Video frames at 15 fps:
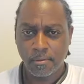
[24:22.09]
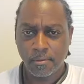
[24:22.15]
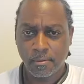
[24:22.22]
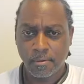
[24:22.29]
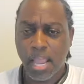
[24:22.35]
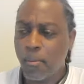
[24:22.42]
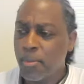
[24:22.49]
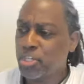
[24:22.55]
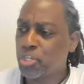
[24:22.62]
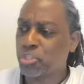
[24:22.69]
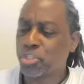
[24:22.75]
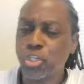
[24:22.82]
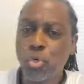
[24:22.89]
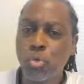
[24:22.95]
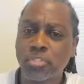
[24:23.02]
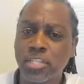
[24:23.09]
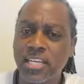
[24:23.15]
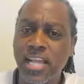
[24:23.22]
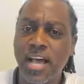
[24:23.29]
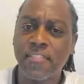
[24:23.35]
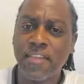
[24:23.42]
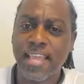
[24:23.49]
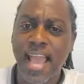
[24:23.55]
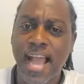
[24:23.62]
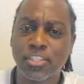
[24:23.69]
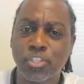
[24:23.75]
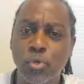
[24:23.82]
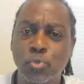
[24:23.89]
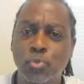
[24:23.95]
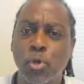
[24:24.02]
Then we just lose another guy
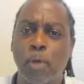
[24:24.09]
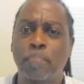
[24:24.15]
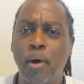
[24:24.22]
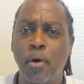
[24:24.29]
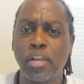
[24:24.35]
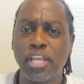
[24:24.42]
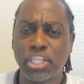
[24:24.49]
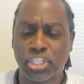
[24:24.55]
due to a police